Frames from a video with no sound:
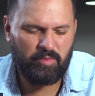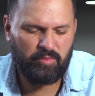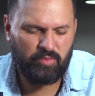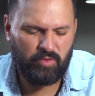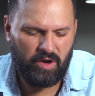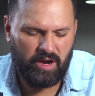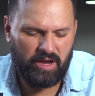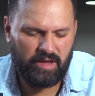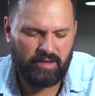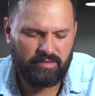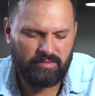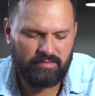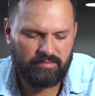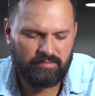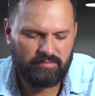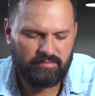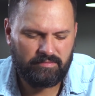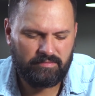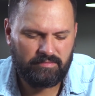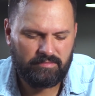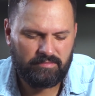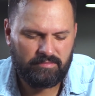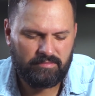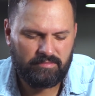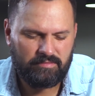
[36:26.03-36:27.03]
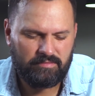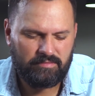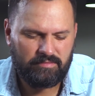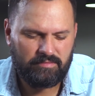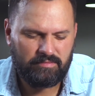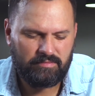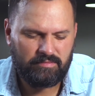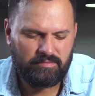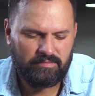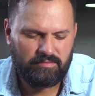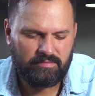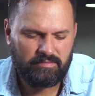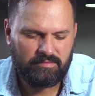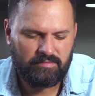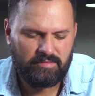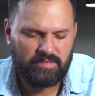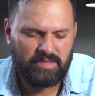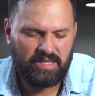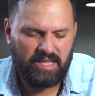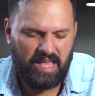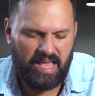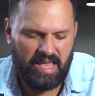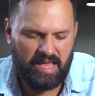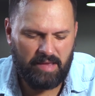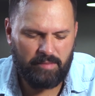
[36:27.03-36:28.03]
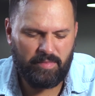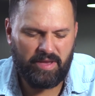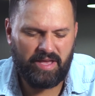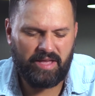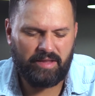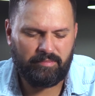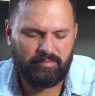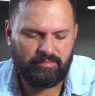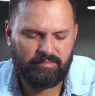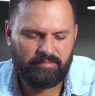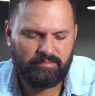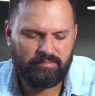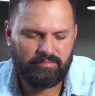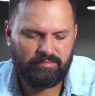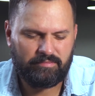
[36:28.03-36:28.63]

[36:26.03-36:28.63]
pray. Amen.